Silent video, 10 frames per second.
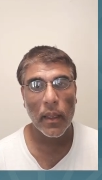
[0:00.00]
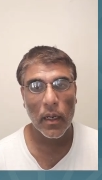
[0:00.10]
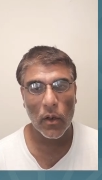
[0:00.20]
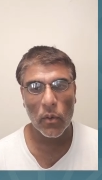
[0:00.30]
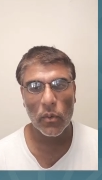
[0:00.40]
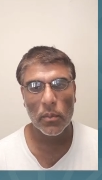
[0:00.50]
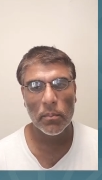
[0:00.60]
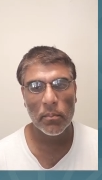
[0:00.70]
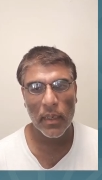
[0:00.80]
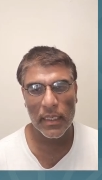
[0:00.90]
how
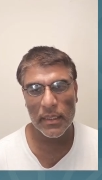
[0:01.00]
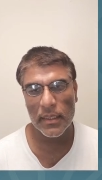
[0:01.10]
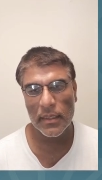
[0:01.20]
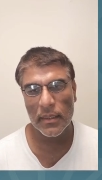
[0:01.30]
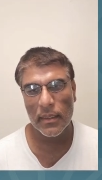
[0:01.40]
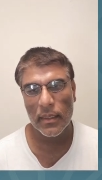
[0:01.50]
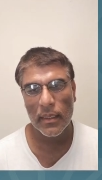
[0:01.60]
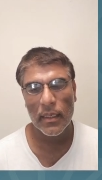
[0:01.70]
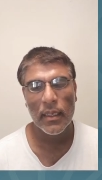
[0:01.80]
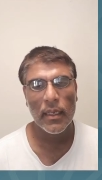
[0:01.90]
mining
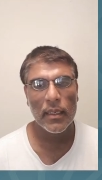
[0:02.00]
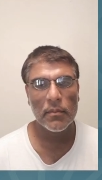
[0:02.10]
and